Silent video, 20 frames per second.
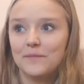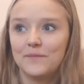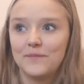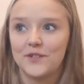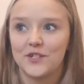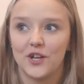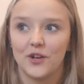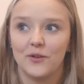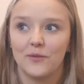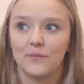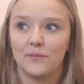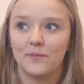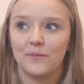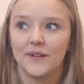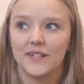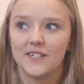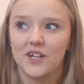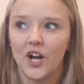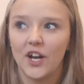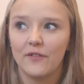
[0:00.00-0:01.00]
So
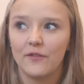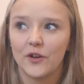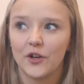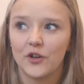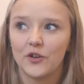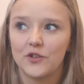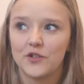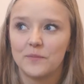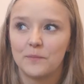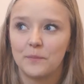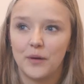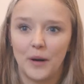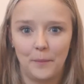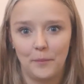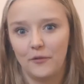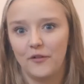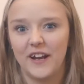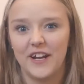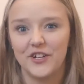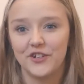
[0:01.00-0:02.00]
it's kind of a good
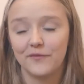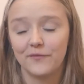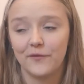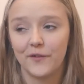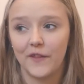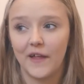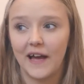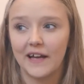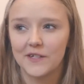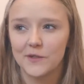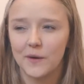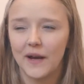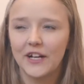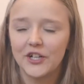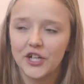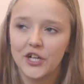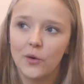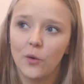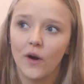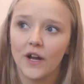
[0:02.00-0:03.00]
preparation for that. So I
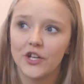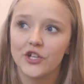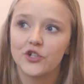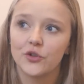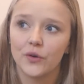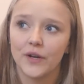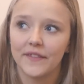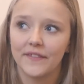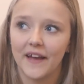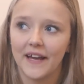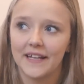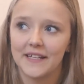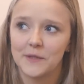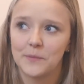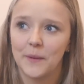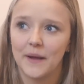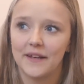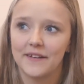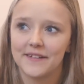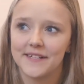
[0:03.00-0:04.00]
actually quite enjoyed that
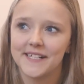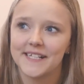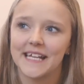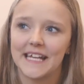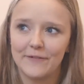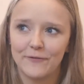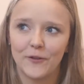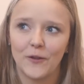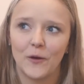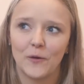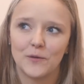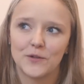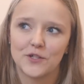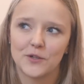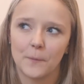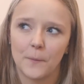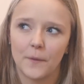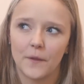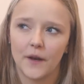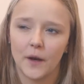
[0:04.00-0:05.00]
independence, even though it was
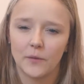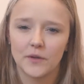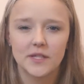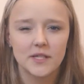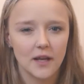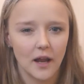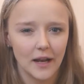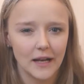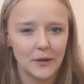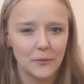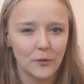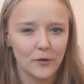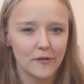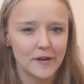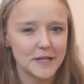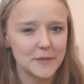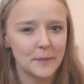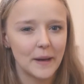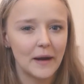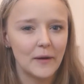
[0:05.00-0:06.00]
something I was slightly
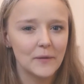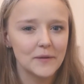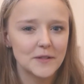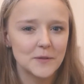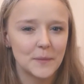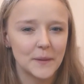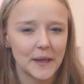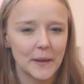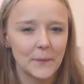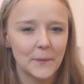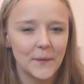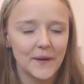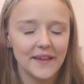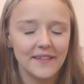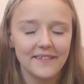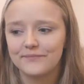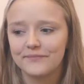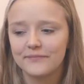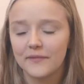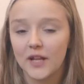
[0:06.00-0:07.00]
worried about to begin
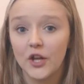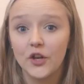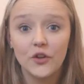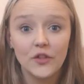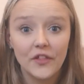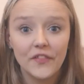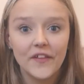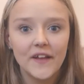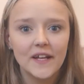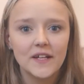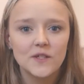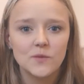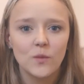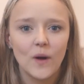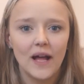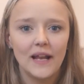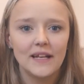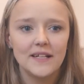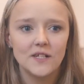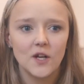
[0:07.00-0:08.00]
with. Another thing as
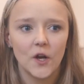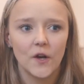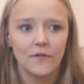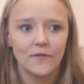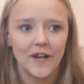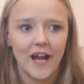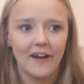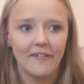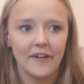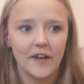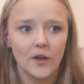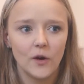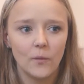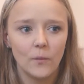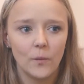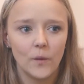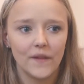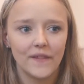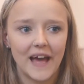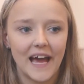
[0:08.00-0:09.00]
well is kind of carrying
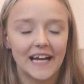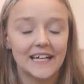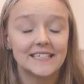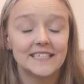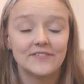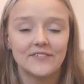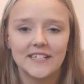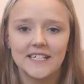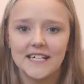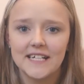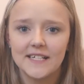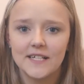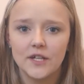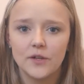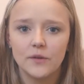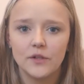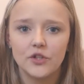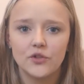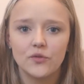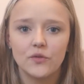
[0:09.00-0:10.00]
on with activities that
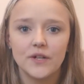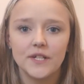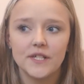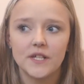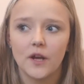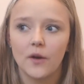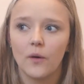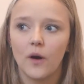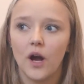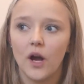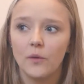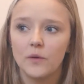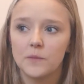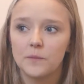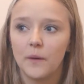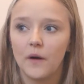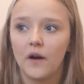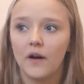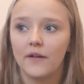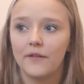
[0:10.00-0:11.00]
you enjoy. So I was
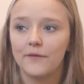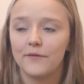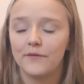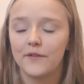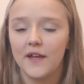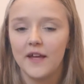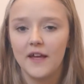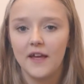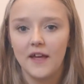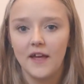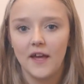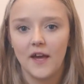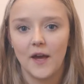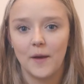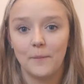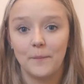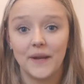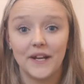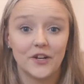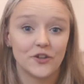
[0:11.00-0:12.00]
part
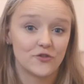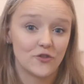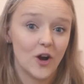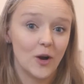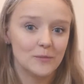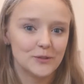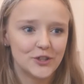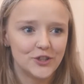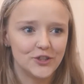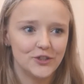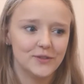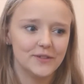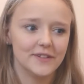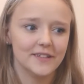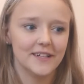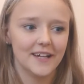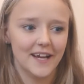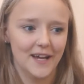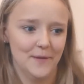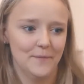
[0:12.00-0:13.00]
of, being a drama
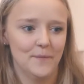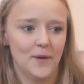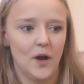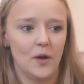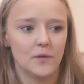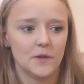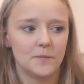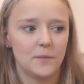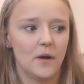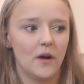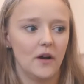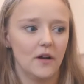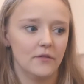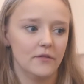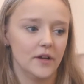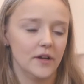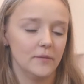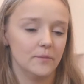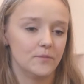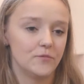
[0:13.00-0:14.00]
student, I was part of
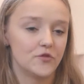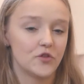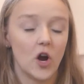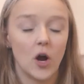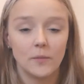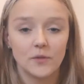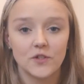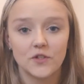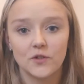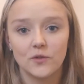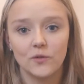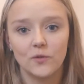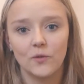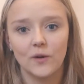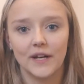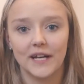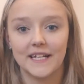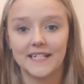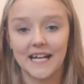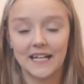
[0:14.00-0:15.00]
a drama school
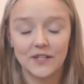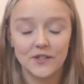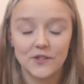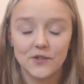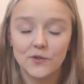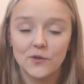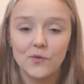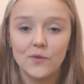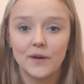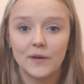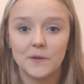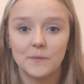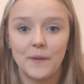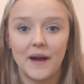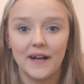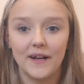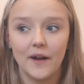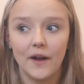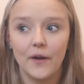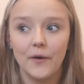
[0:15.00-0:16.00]
and a dance school when I was
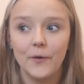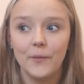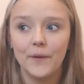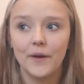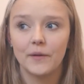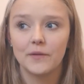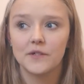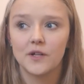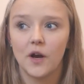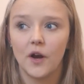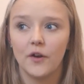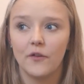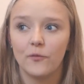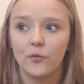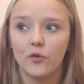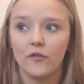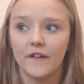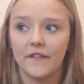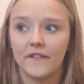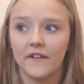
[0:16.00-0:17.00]
back home, and I was kind of
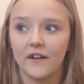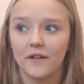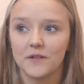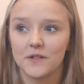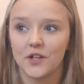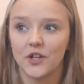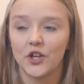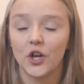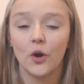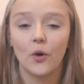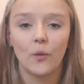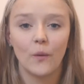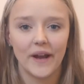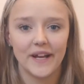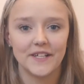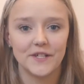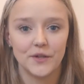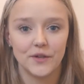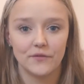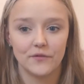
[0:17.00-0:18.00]
worried that I was going to go
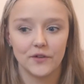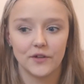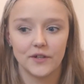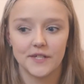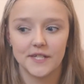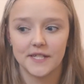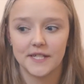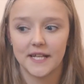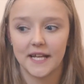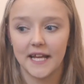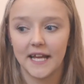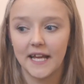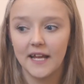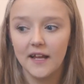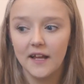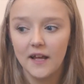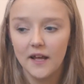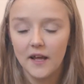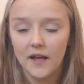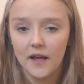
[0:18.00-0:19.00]
away to university
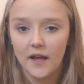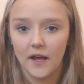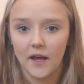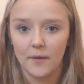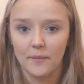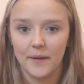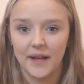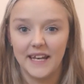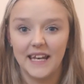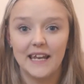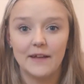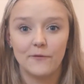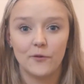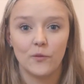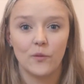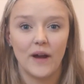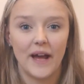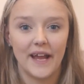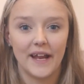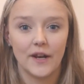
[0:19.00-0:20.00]
and live
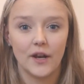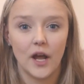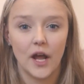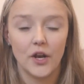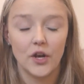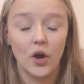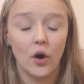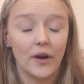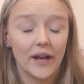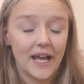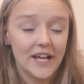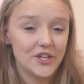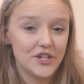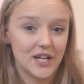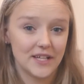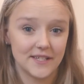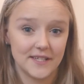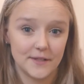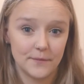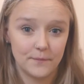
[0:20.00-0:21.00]
away and not get a
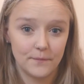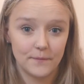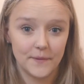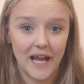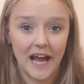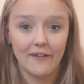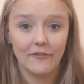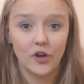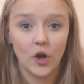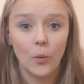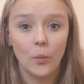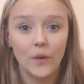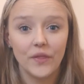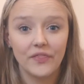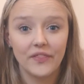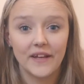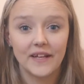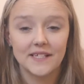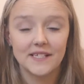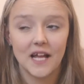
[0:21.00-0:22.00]
chance to carry on with
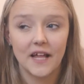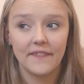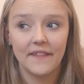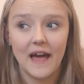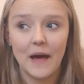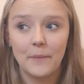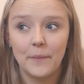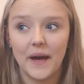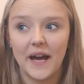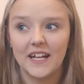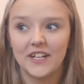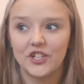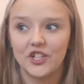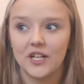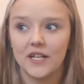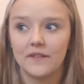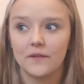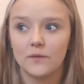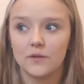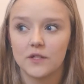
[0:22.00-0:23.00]
things like that. But
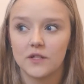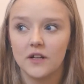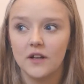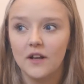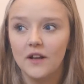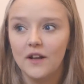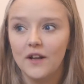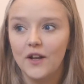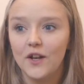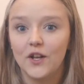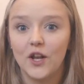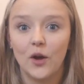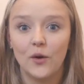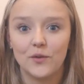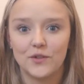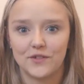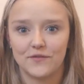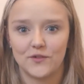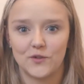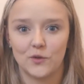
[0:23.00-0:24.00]
actually there was
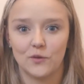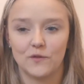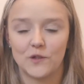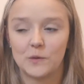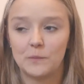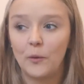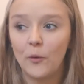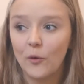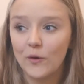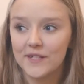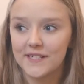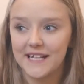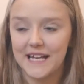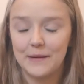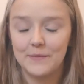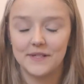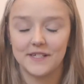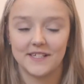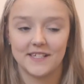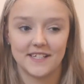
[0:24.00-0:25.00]
loads of sort of sports
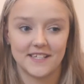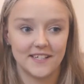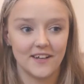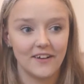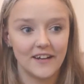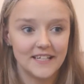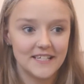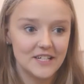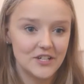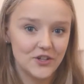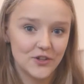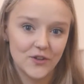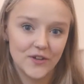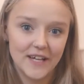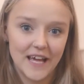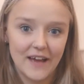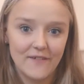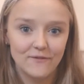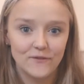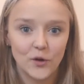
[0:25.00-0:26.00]
teams and societies you could
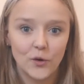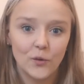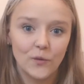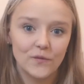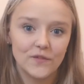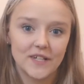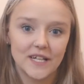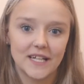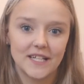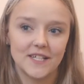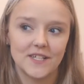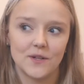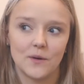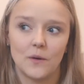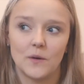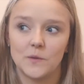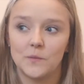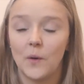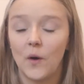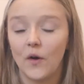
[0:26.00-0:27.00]
get involved in. So
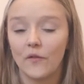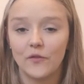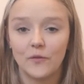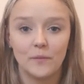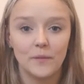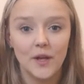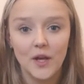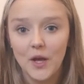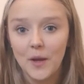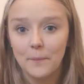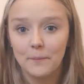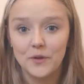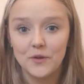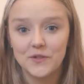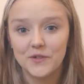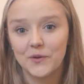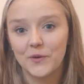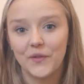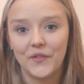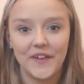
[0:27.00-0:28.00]
I was part of the
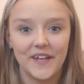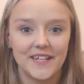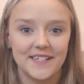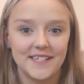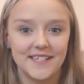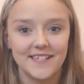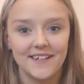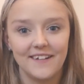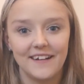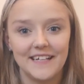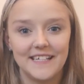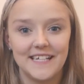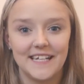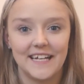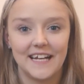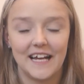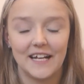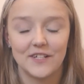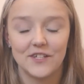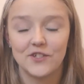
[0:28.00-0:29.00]
musical theatre society,
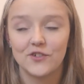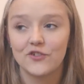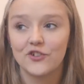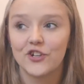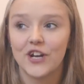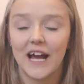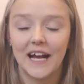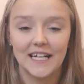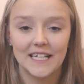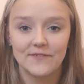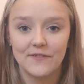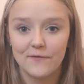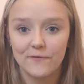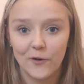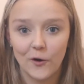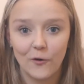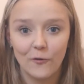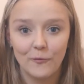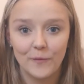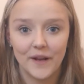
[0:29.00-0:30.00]
and I had such an active
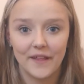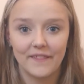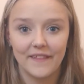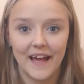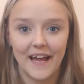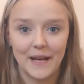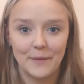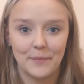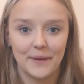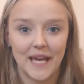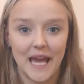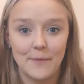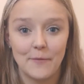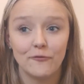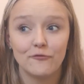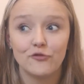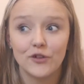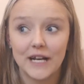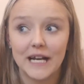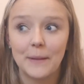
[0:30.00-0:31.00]
involvement in that, and it became a
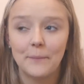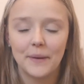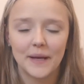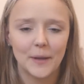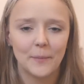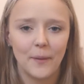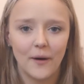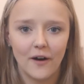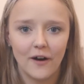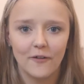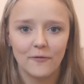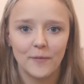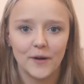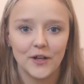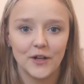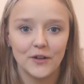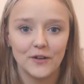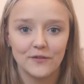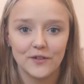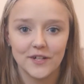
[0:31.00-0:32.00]
really big part of my
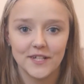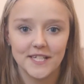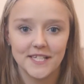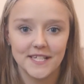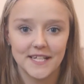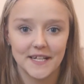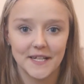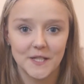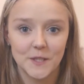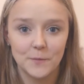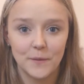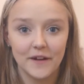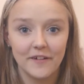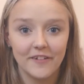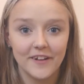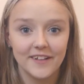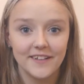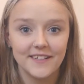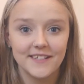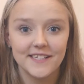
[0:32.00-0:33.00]
university
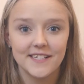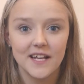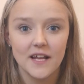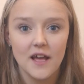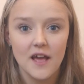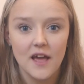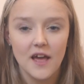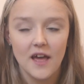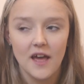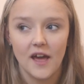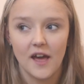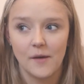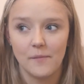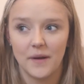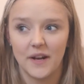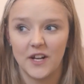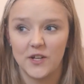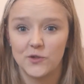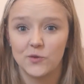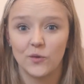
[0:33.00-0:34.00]
experience, and
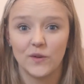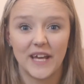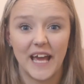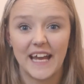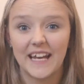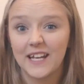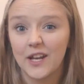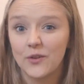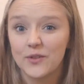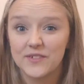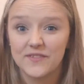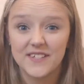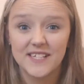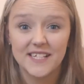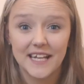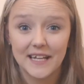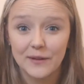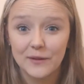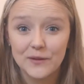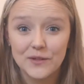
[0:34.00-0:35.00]
I sort of gained loads of
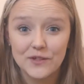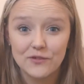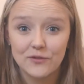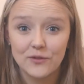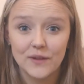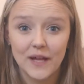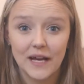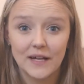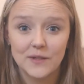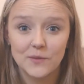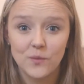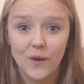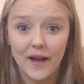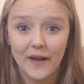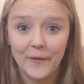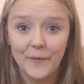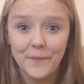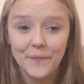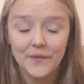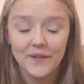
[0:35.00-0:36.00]
skills through that as
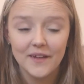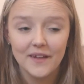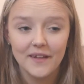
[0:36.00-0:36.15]
well.